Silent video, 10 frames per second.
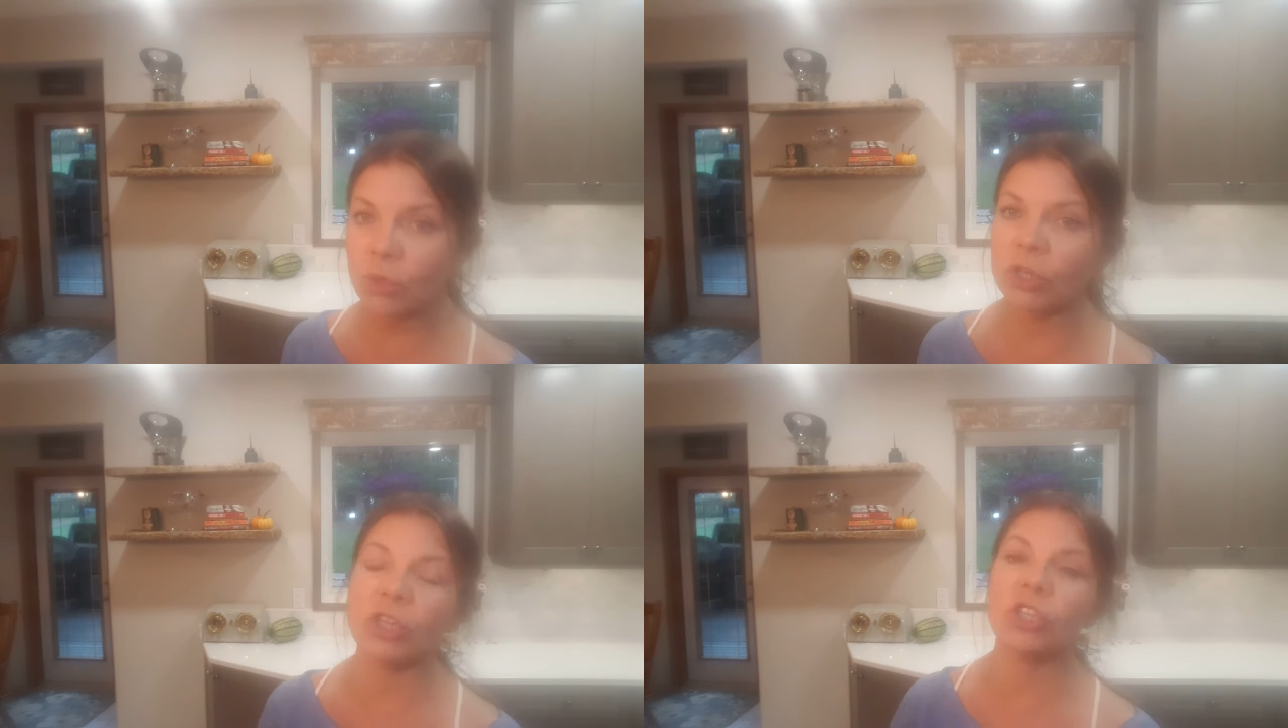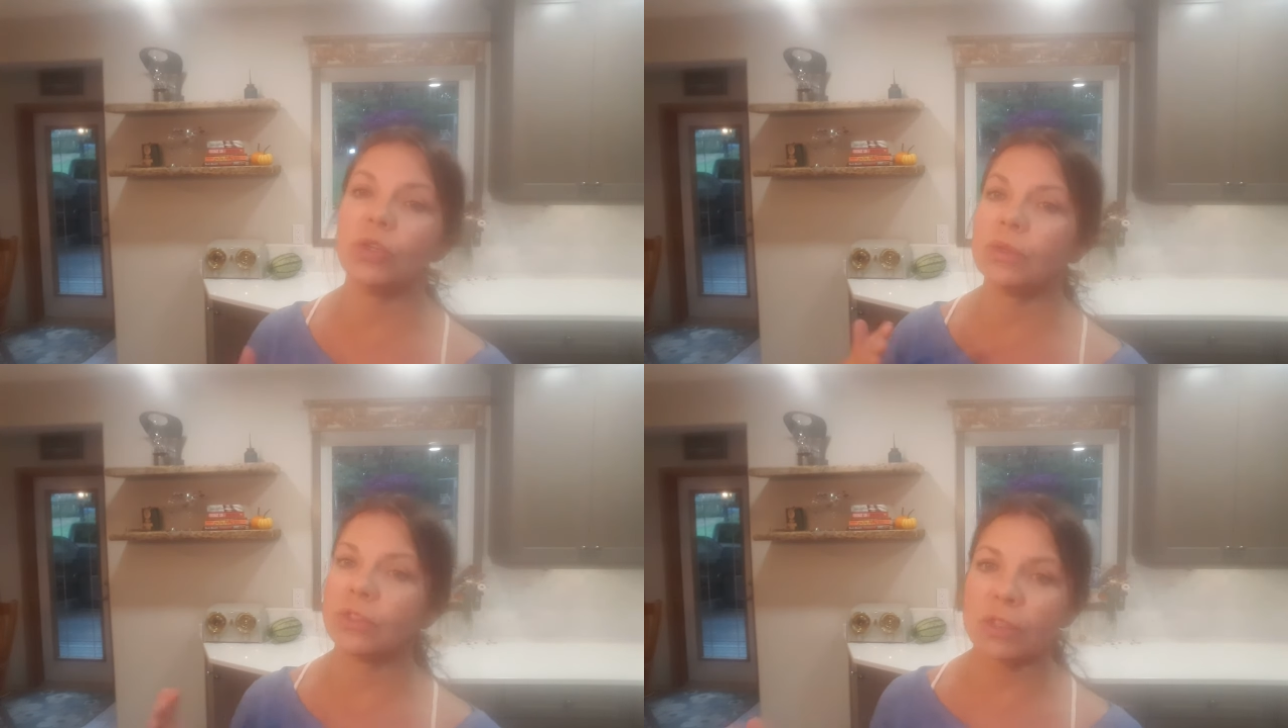or you can
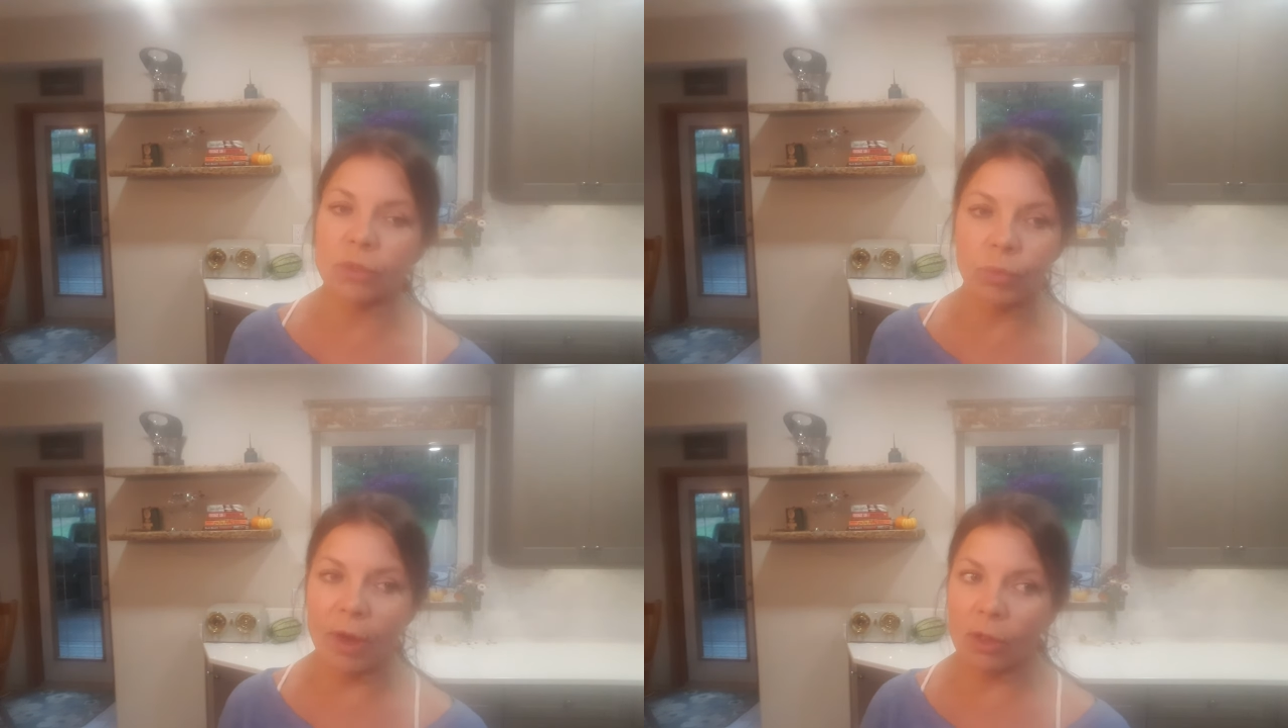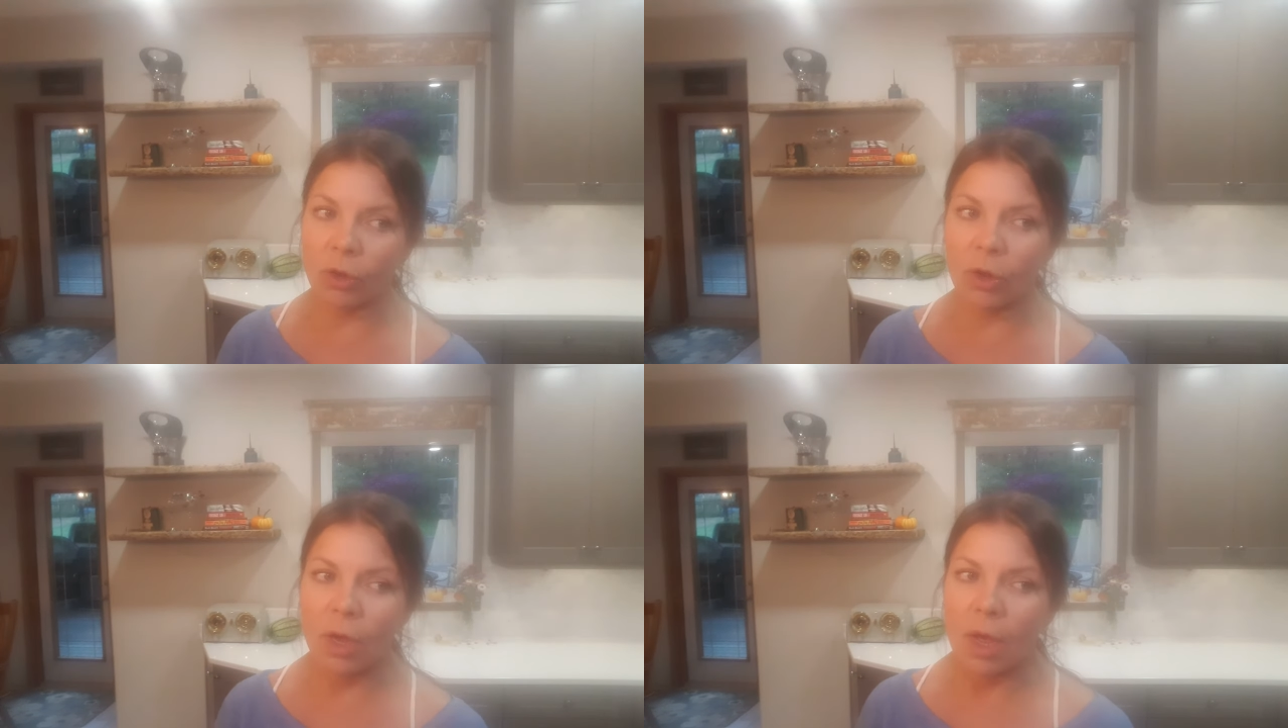use just
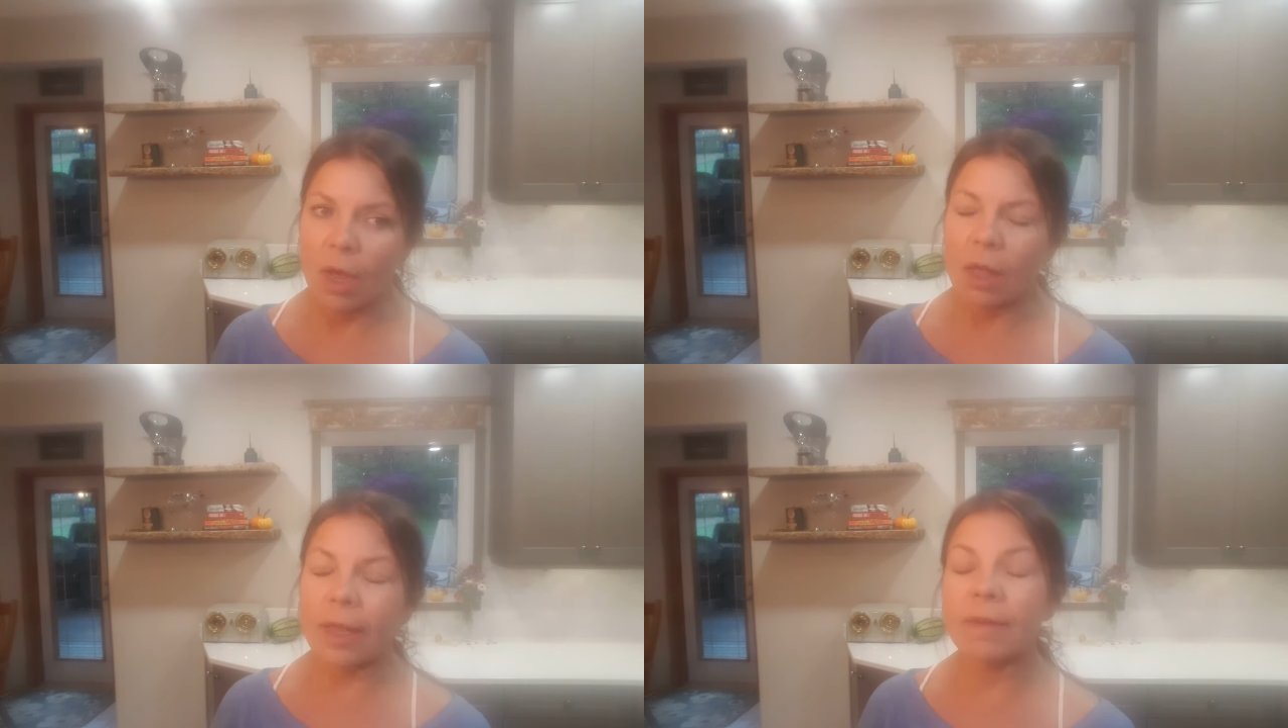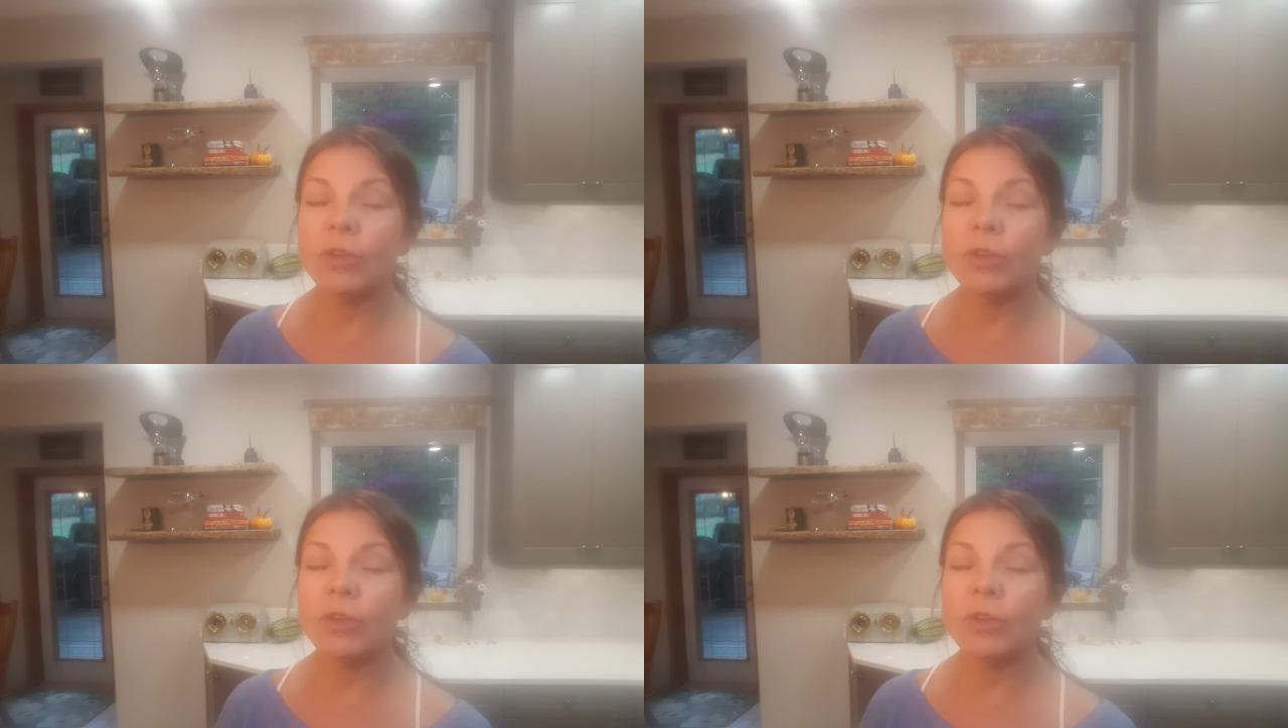regular, like